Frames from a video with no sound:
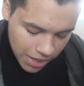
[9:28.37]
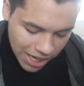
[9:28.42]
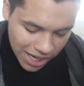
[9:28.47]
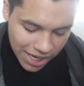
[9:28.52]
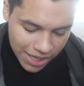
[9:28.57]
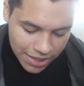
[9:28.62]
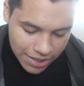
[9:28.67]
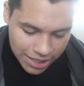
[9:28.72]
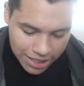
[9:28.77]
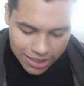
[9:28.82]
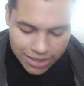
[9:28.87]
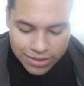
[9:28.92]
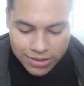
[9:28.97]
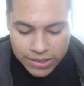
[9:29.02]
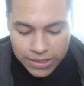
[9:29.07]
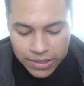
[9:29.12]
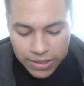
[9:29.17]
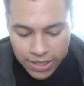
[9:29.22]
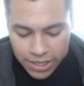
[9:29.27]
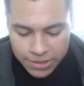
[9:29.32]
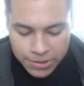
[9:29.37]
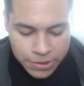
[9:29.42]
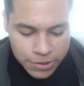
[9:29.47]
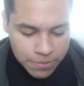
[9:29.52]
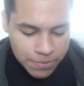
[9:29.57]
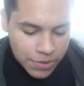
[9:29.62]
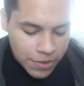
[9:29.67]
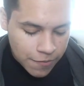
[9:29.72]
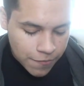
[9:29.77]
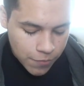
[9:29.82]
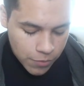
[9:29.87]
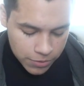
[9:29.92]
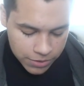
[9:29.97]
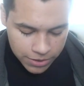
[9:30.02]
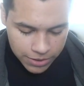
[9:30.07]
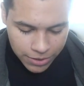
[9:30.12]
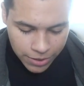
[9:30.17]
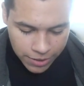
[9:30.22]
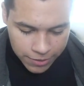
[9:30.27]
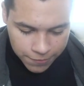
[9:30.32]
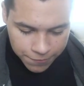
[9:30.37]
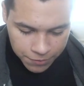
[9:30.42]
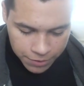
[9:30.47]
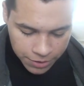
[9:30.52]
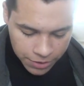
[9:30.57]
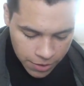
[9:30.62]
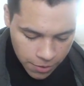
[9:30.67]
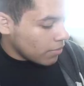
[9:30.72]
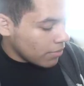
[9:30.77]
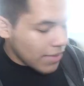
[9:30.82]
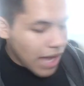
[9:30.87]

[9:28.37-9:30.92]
I think that should be it for today's video.